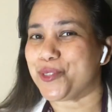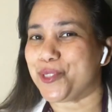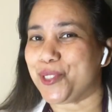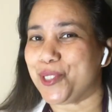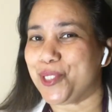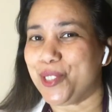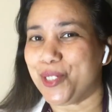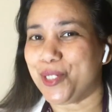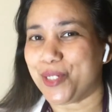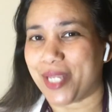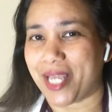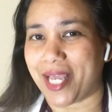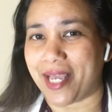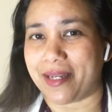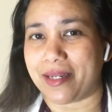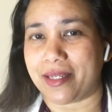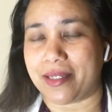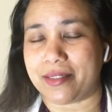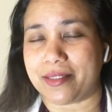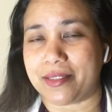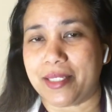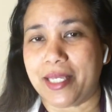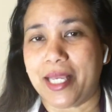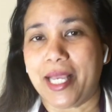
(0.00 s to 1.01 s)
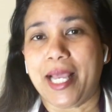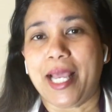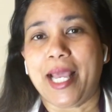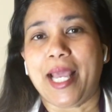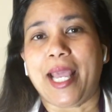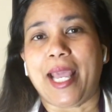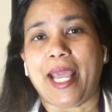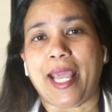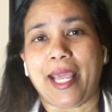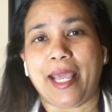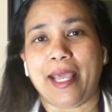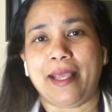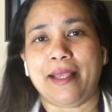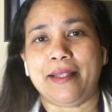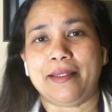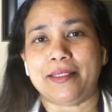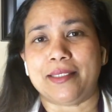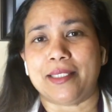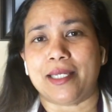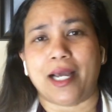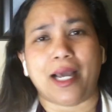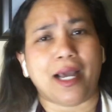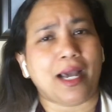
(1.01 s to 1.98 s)
look at it. And
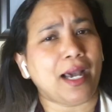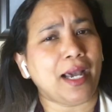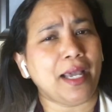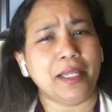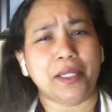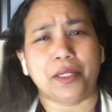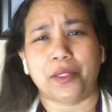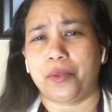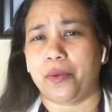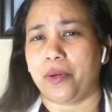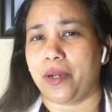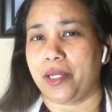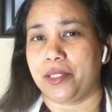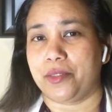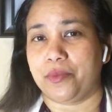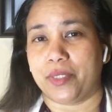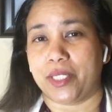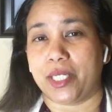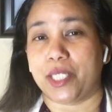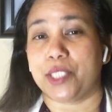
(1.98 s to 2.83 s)
I cried when I